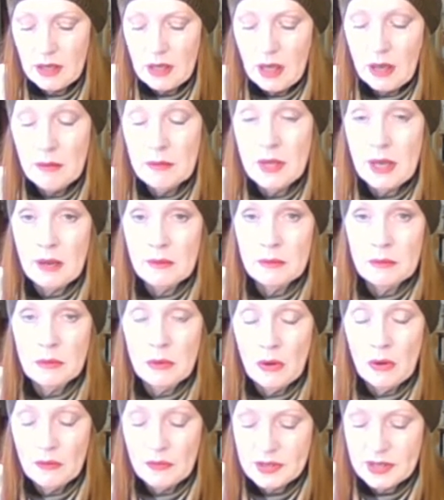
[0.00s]
And that
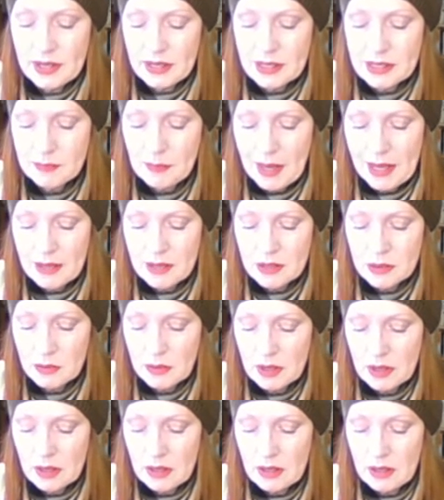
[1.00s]
will obviously expand
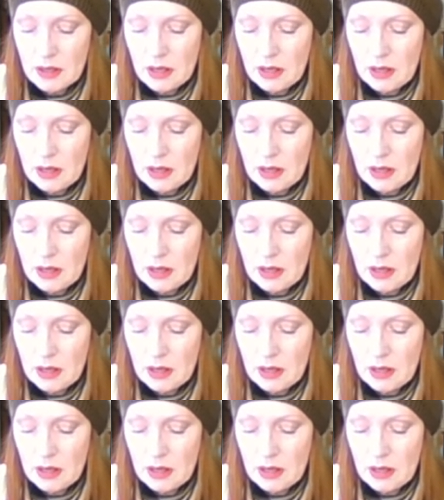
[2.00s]
when I